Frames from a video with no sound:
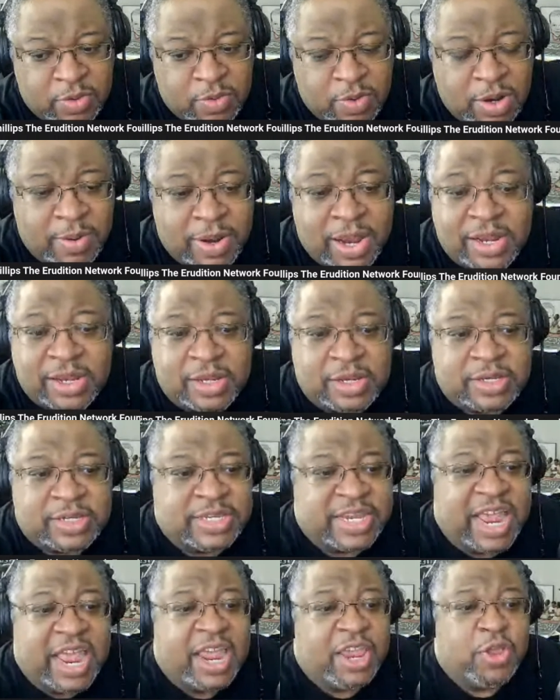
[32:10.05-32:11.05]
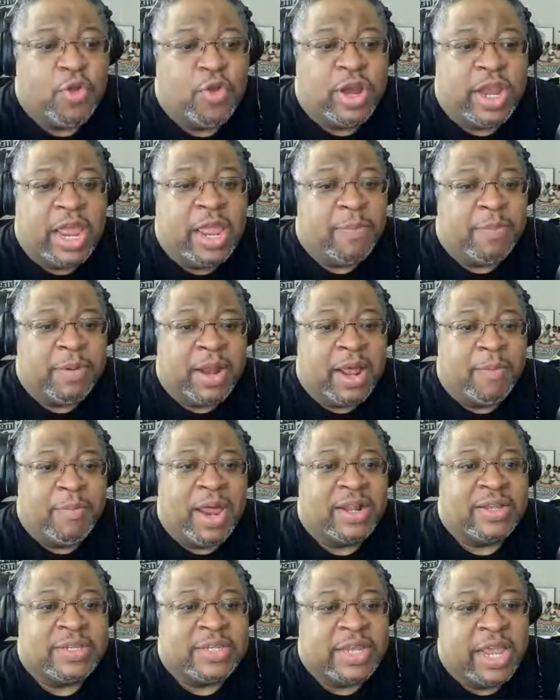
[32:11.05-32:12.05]
I'm not saying you're an ape, and I'm
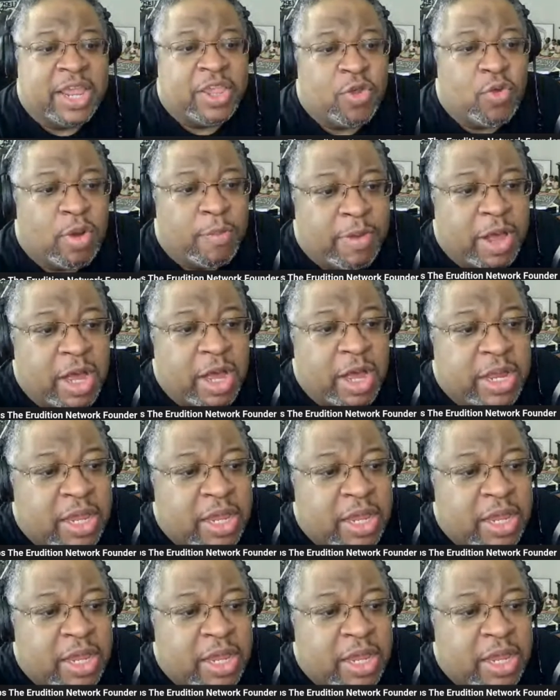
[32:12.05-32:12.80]
not saying you're a monkey